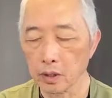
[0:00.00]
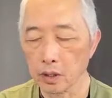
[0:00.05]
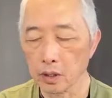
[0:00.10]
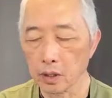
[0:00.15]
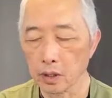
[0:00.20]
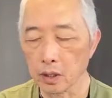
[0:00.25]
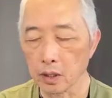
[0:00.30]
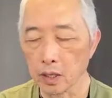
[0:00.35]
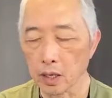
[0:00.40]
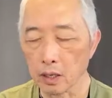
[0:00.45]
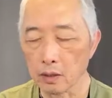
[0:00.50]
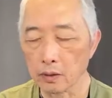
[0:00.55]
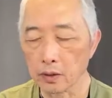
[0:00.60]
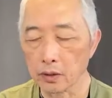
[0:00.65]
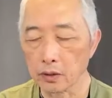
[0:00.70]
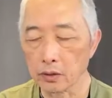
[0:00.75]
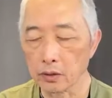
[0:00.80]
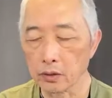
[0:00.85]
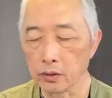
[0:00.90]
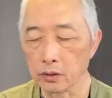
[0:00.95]
allowing
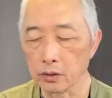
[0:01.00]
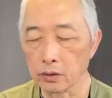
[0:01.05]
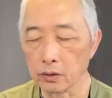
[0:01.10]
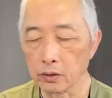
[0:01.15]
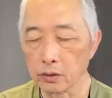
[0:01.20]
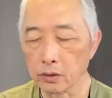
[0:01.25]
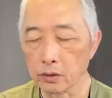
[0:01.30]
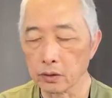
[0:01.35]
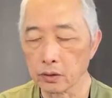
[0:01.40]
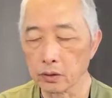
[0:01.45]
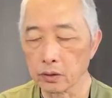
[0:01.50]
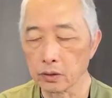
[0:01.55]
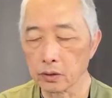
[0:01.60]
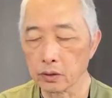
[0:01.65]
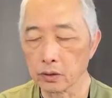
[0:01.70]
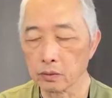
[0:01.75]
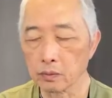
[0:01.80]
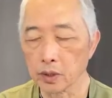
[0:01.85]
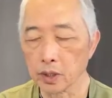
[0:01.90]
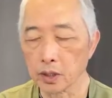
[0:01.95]
you to
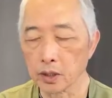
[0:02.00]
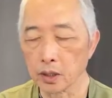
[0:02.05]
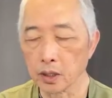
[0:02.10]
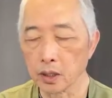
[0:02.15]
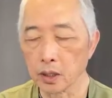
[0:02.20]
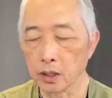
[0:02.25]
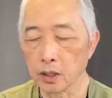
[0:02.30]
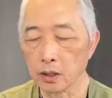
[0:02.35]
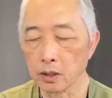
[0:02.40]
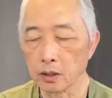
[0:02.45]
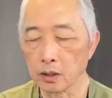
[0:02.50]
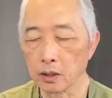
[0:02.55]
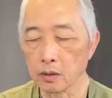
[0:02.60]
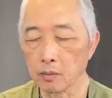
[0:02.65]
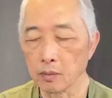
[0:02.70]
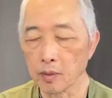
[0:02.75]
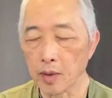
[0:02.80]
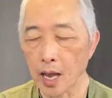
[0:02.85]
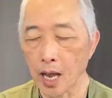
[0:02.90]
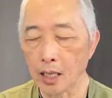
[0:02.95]
maintain the
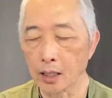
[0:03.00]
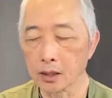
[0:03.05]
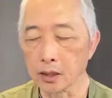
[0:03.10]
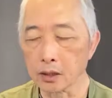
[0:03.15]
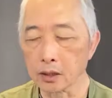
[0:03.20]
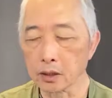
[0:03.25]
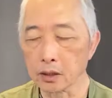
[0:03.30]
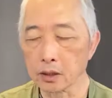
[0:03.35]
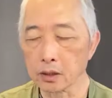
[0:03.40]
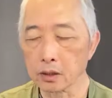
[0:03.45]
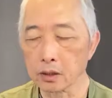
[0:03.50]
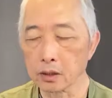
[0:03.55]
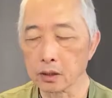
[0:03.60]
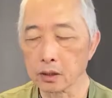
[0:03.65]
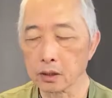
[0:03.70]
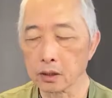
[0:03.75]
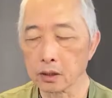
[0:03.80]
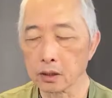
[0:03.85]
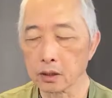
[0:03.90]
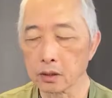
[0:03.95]
balance
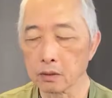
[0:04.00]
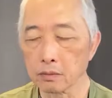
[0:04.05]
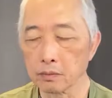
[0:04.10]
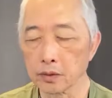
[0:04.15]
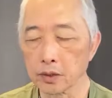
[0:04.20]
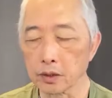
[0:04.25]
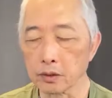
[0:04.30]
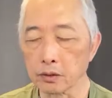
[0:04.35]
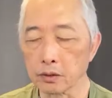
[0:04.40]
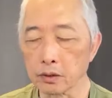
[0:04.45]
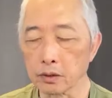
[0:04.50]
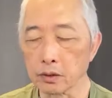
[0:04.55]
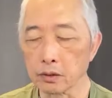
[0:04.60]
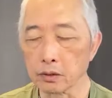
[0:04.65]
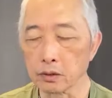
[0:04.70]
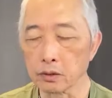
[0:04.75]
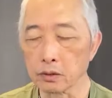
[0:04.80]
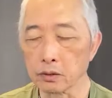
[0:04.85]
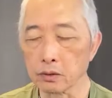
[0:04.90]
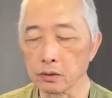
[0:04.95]
between the
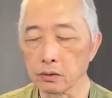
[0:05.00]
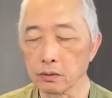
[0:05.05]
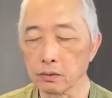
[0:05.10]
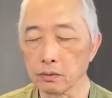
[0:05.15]
two,